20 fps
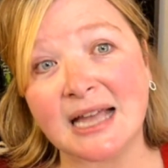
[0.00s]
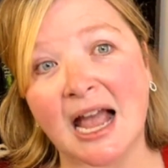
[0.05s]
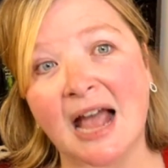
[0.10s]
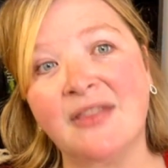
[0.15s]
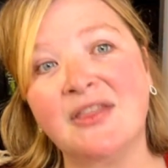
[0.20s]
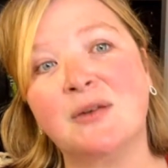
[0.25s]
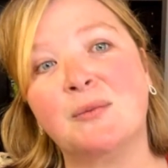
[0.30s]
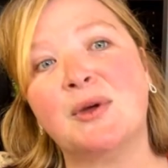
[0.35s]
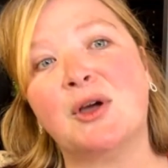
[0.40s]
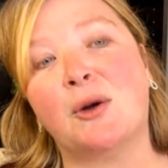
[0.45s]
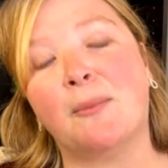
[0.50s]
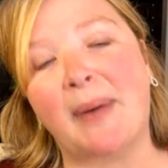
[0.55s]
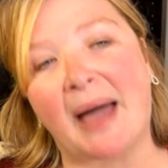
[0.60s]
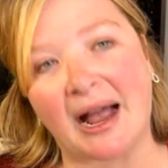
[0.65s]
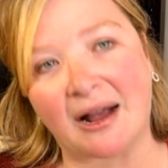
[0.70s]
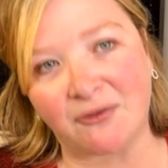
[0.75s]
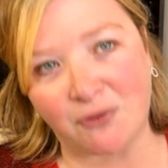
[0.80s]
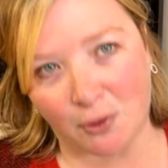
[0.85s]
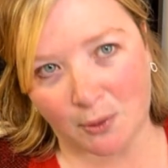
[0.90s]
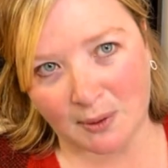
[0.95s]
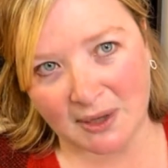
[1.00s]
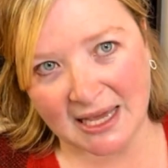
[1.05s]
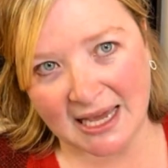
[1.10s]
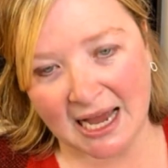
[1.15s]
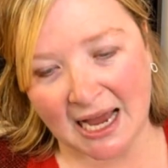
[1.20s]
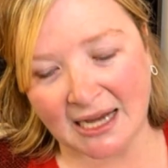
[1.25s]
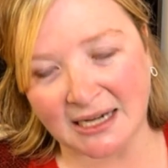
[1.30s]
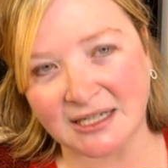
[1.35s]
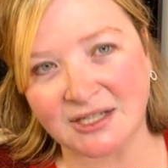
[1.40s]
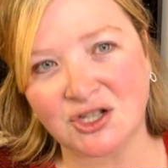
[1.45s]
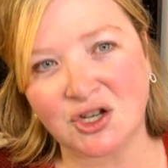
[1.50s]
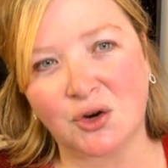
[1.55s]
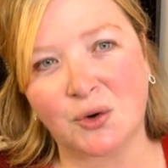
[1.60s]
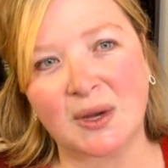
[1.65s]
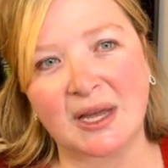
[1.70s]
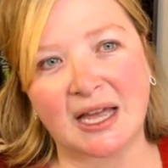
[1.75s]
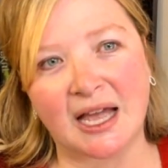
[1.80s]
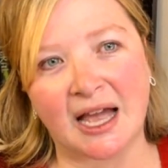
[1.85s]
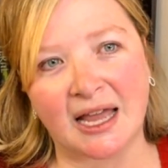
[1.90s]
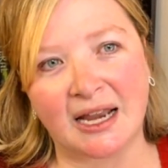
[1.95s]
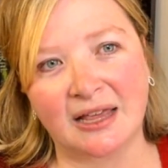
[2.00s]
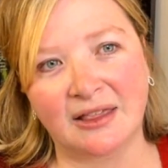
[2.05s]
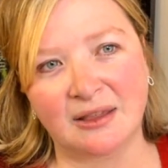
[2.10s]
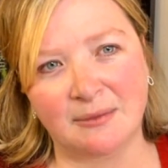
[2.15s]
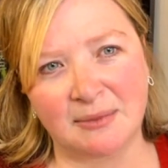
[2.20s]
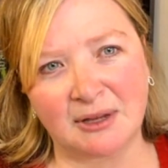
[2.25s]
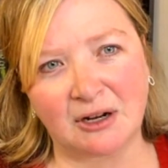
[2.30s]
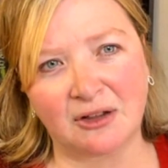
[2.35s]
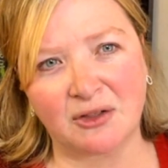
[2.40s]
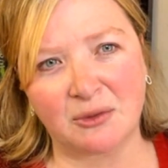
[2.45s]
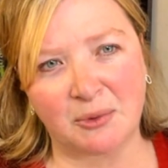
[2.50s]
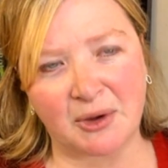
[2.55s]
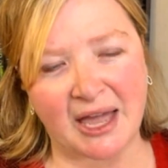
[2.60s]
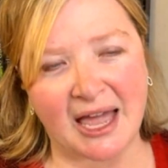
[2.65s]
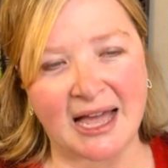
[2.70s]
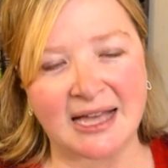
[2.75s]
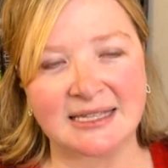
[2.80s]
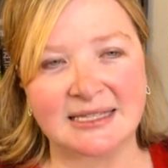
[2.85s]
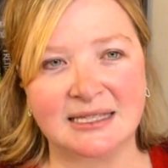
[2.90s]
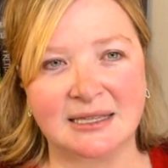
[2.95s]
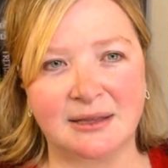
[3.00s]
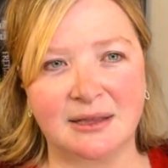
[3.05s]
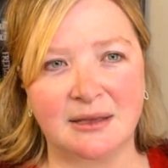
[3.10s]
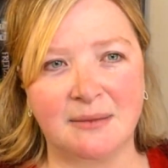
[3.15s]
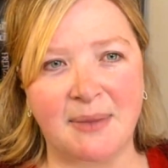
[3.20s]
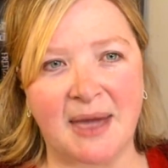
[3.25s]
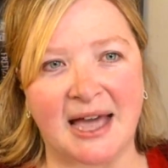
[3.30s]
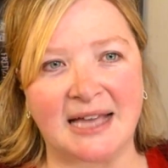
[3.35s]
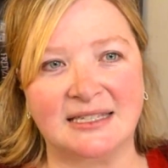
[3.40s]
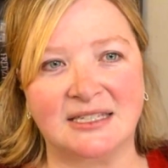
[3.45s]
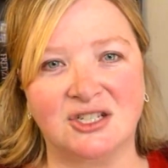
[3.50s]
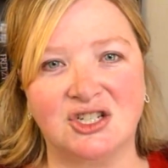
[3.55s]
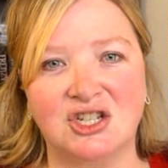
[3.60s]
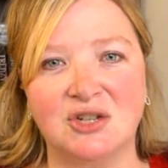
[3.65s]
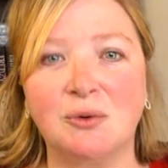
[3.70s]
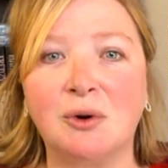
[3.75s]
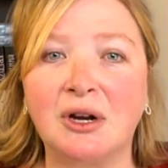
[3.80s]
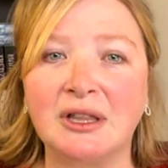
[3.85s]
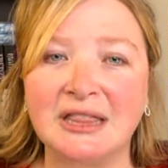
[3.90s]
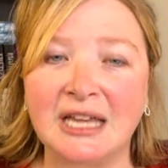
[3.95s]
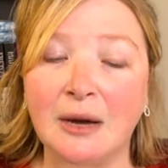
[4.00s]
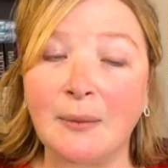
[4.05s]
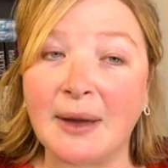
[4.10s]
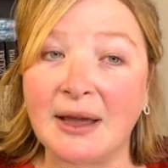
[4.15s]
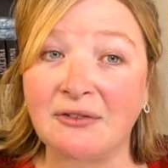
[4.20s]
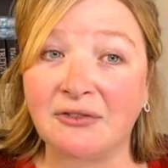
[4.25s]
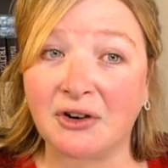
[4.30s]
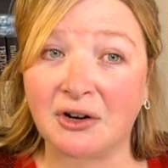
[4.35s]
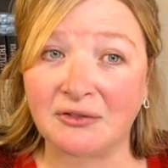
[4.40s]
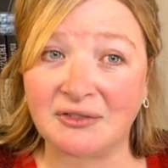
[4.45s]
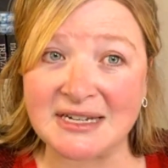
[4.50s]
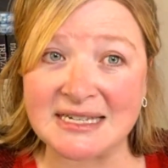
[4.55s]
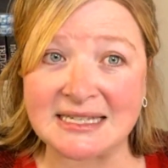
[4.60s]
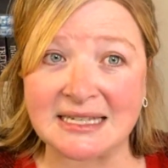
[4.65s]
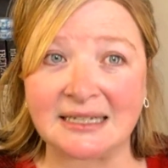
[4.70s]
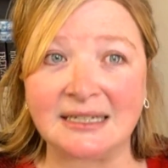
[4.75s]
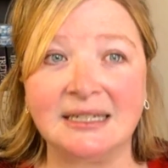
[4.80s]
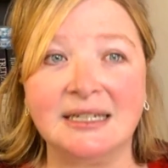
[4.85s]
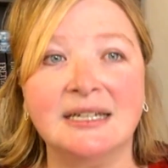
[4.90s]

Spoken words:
And then we go back forward again. So it kind of, the middle of the book has the past, and she wrote it that way for a reason.